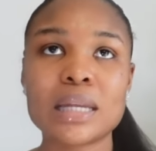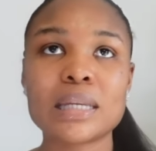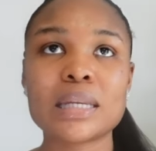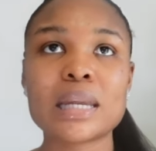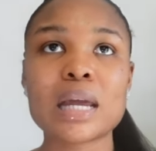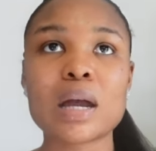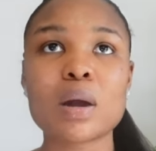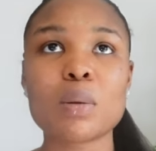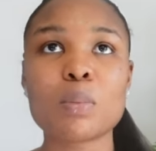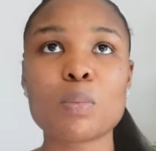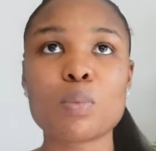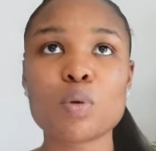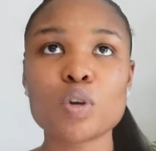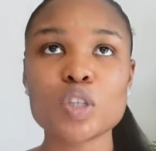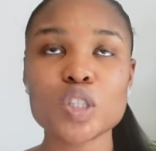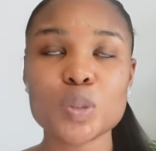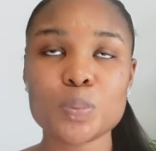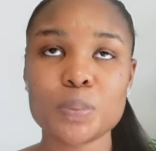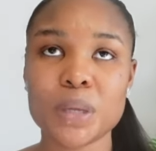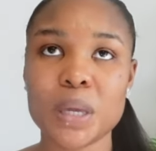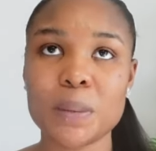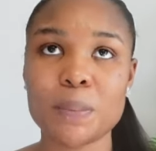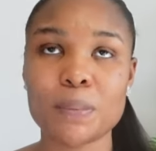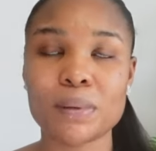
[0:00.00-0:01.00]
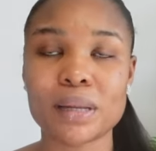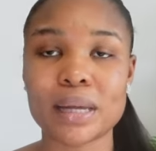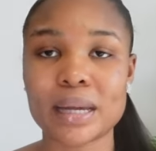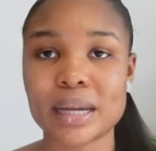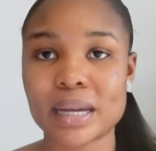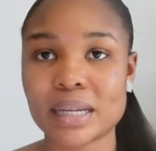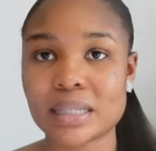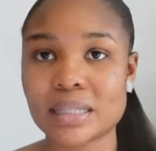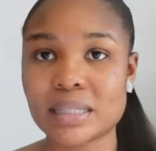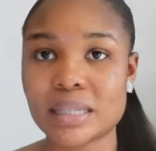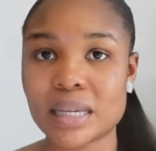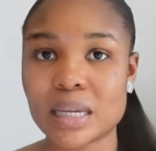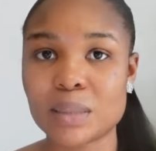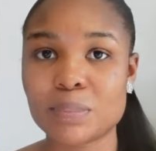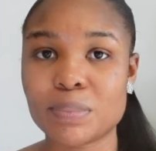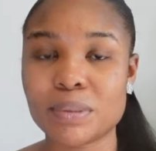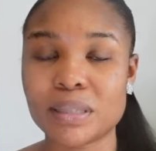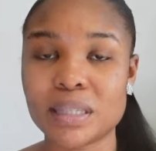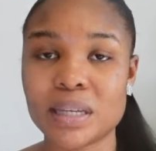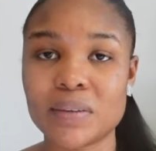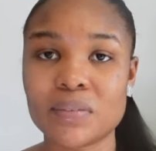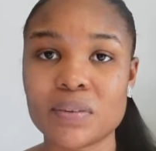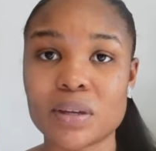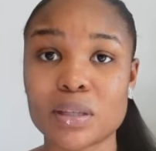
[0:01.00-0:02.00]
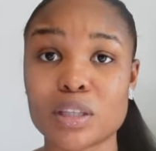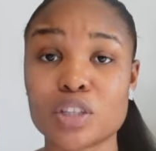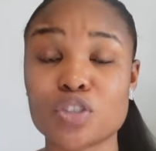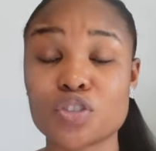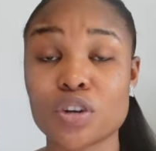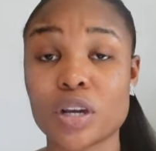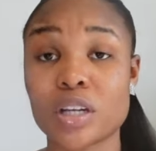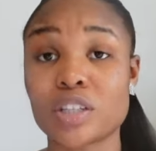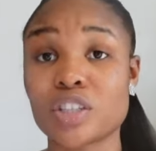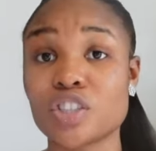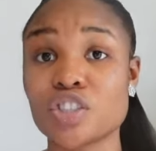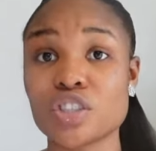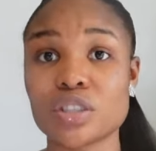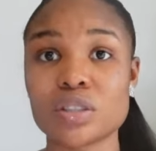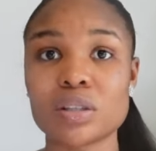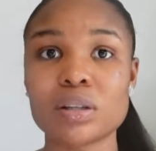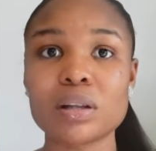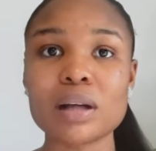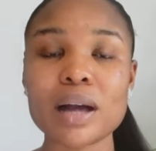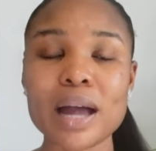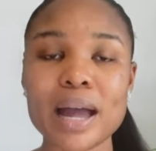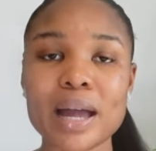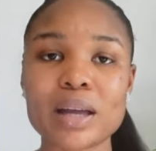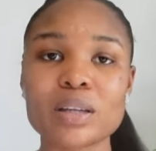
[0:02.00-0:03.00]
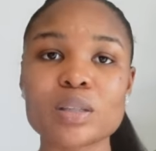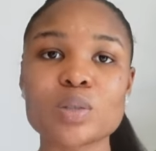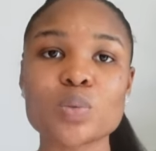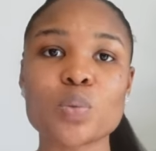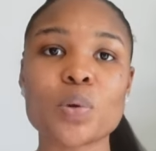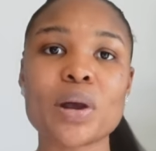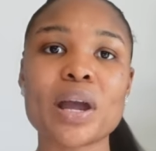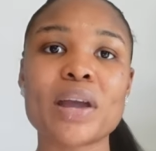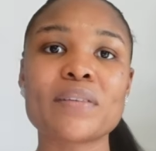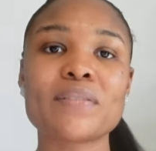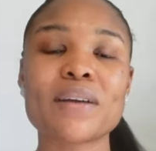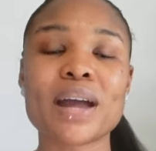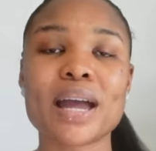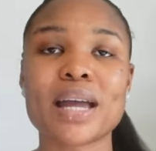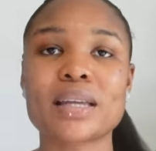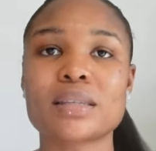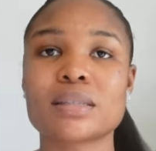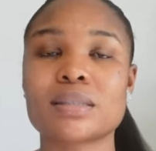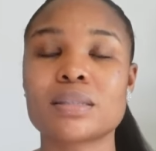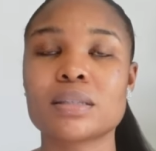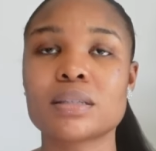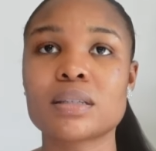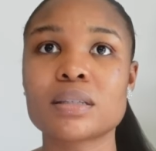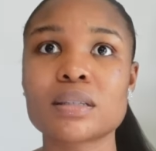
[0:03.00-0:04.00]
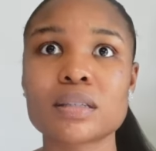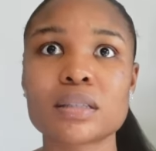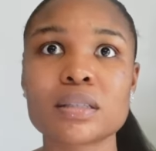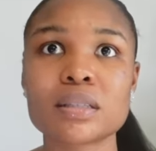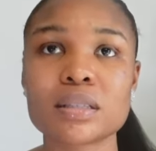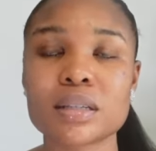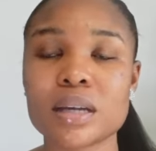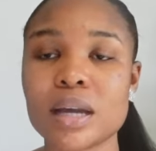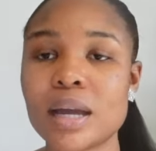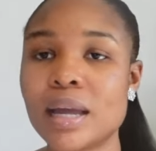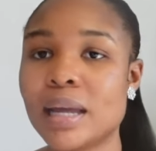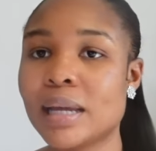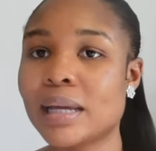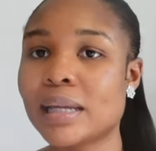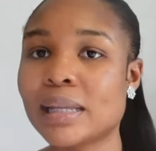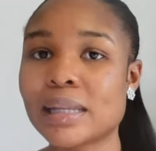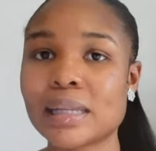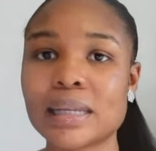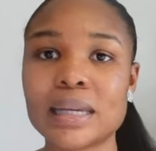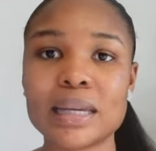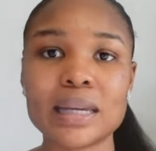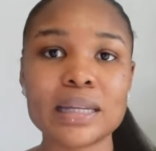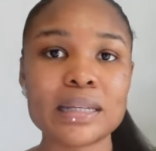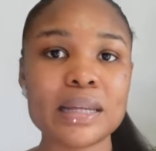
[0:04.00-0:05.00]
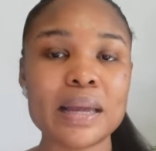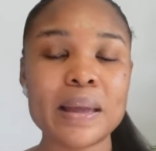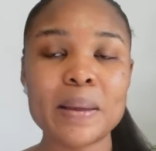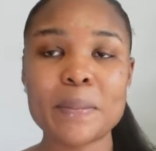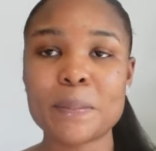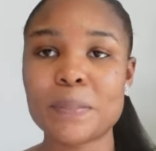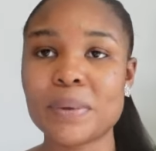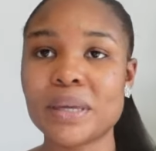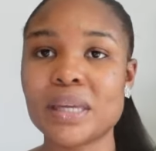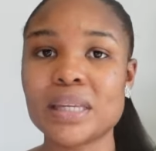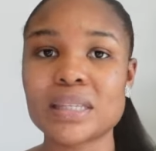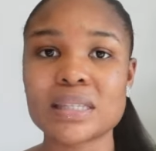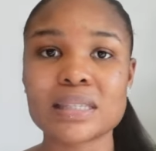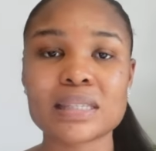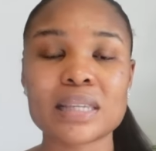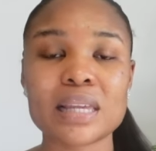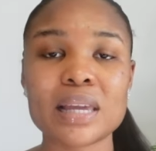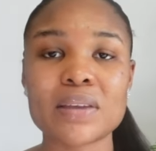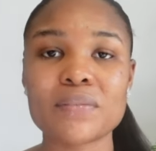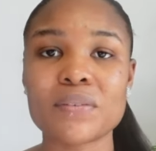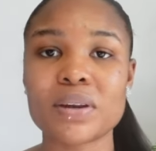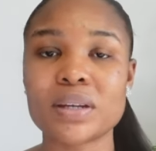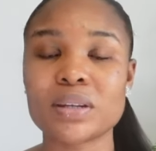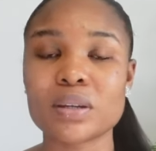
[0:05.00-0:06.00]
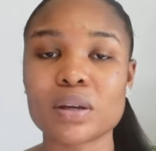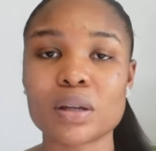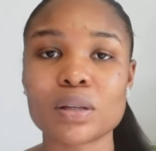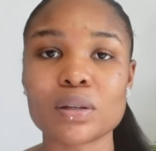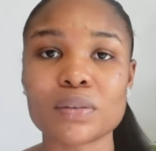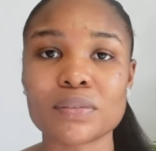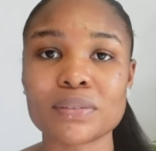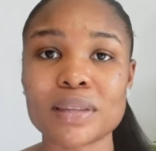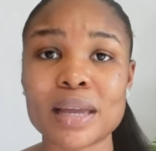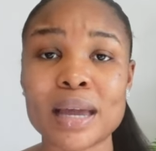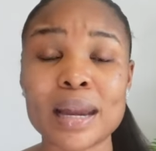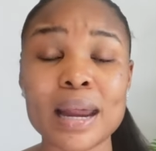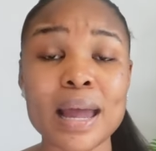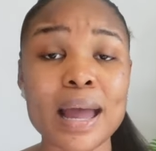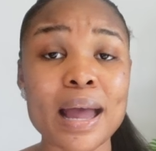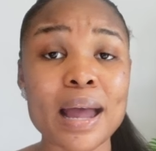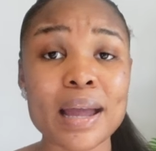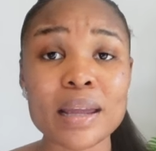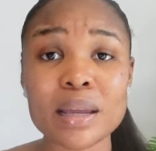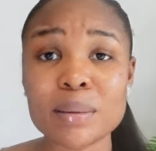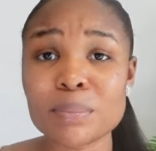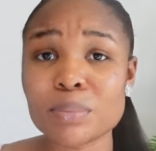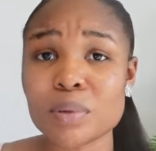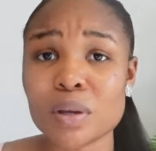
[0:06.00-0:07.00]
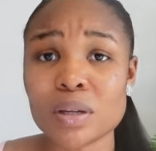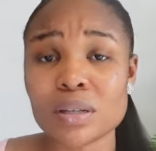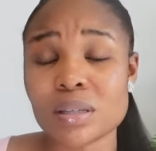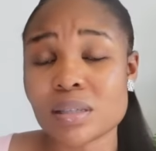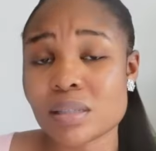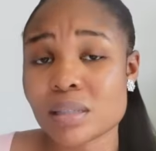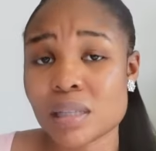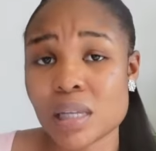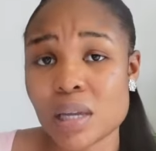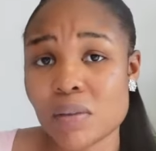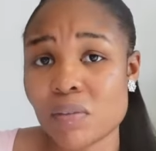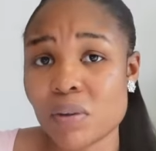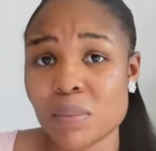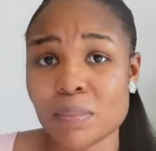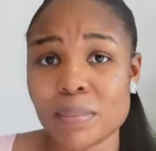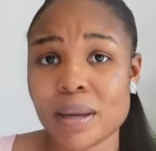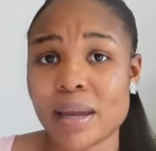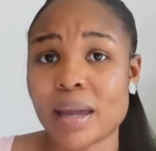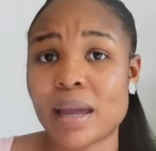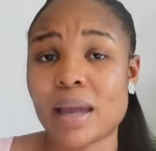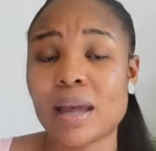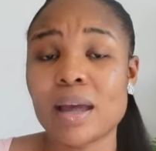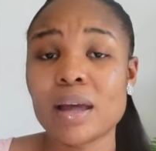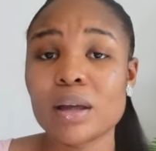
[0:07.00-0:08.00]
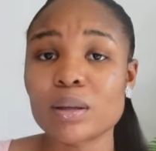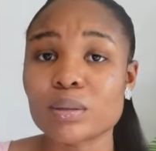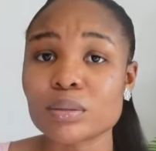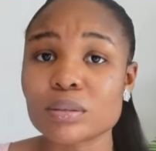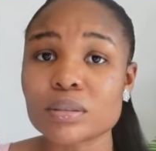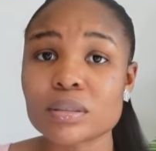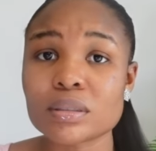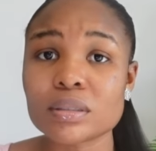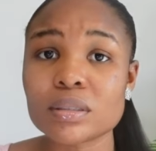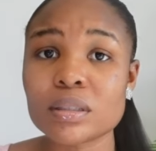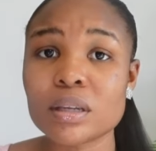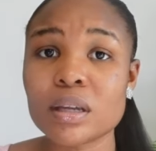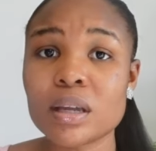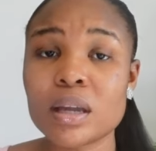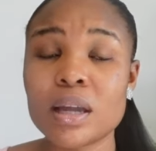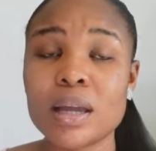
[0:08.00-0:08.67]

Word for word: Now, most people, like I said, believe that the traditional housewife has to cook, clean, be a slave and all of that. I am not a slave in my house.